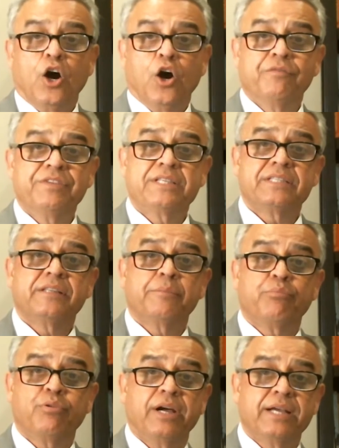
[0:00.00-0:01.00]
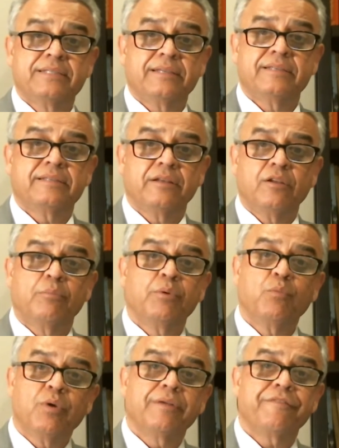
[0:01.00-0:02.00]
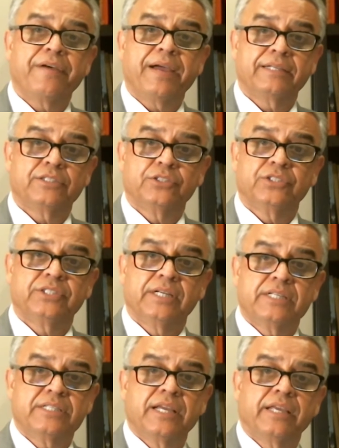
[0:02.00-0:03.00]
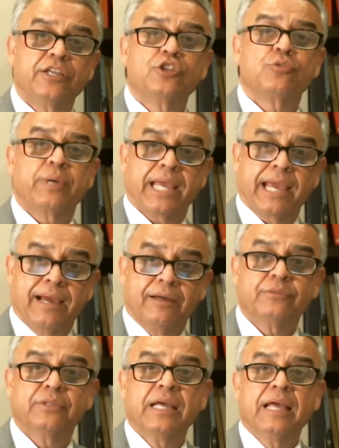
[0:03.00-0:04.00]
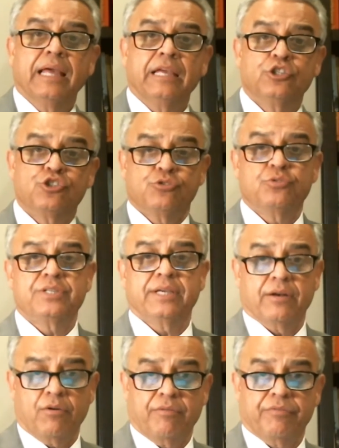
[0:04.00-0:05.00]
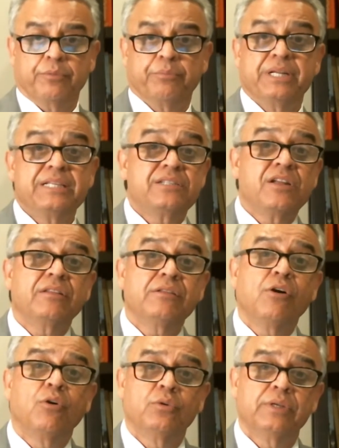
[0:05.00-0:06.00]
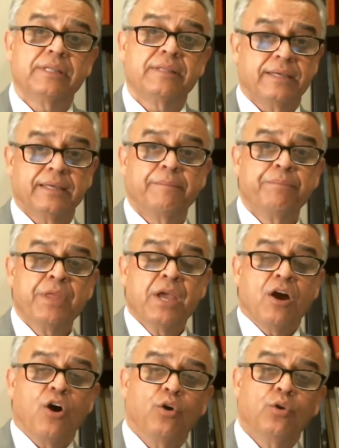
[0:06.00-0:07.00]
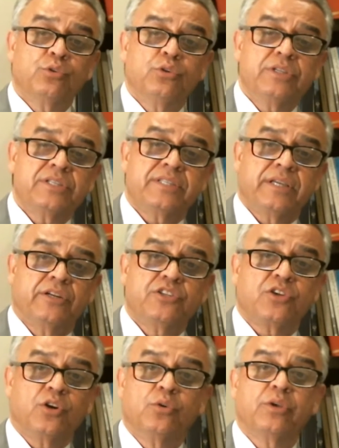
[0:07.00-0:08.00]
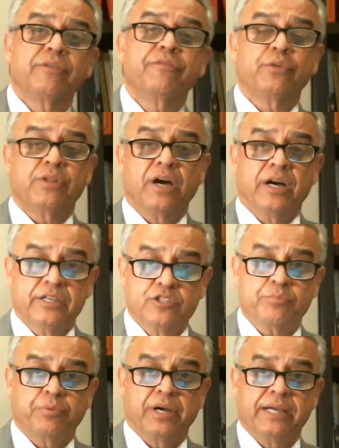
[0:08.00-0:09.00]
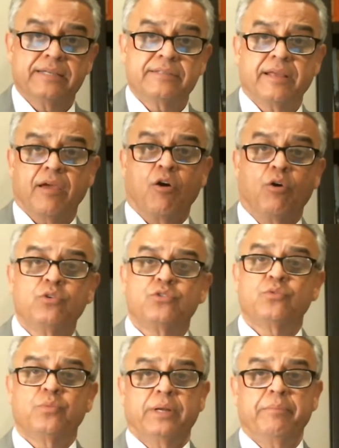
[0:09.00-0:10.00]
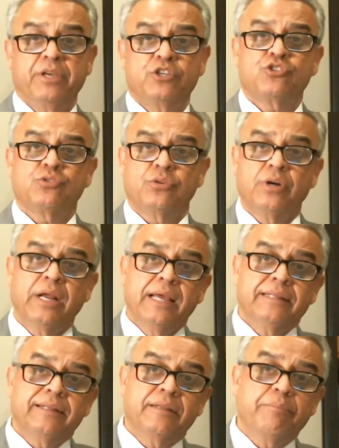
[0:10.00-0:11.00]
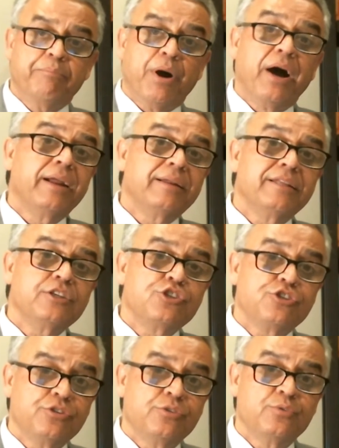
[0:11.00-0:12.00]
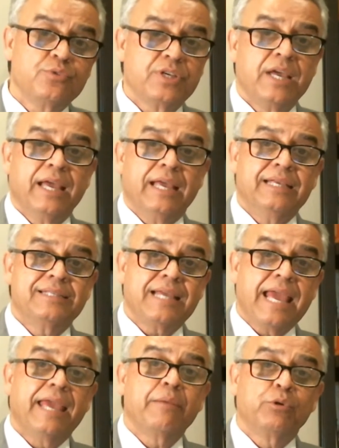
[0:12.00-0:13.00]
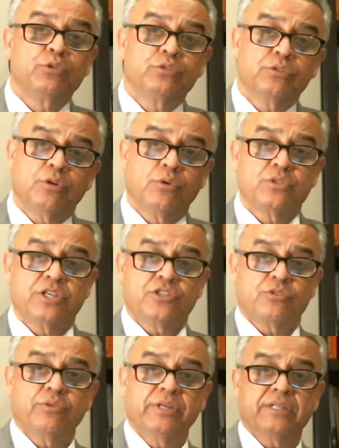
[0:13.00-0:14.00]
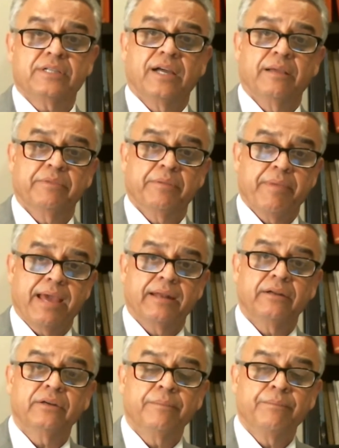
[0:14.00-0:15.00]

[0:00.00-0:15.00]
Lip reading: Obviously, the price is the number one factor sellers take into account in choosing an offer, but it's not the only thing. Although the sellers are looking for the highest price, they also want to make sure that the buyer they choose is able to close escrow in a timely manner.